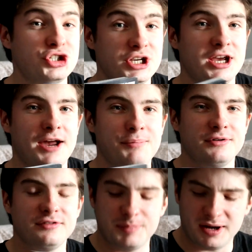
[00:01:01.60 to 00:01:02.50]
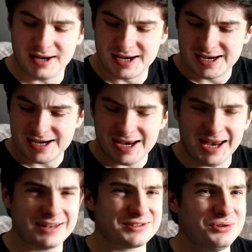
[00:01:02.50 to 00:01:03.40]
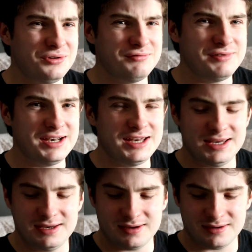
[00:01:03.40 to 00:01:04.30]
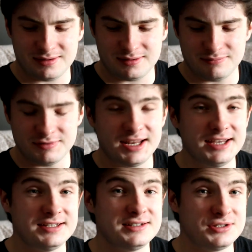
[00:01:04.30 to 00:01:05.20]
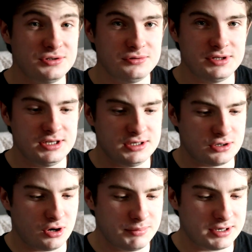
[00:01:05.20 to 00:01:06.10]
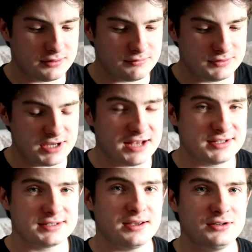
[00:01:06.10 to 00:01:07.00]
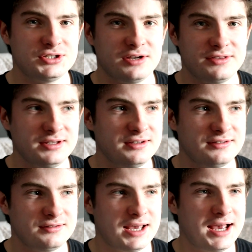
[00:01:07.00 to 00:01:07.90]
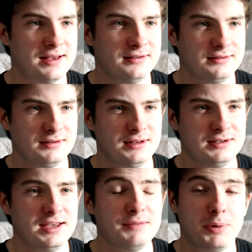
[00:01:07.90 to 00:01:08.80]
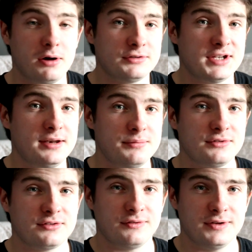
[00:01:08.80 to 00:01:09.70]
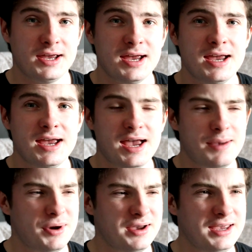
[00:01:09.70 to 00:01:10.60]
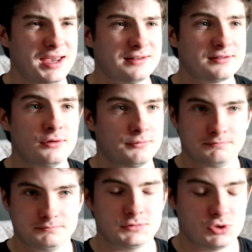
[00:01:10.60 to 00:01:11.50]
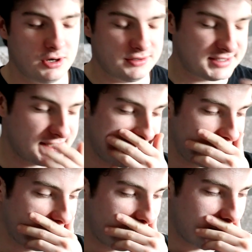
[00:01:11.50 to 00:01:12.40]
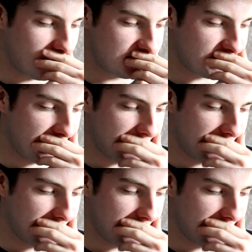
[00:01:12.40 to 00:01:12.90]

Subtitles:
of shit happens, but it's not really related to the comic as such. I think it borrows elements of it, but it's not quite the same. And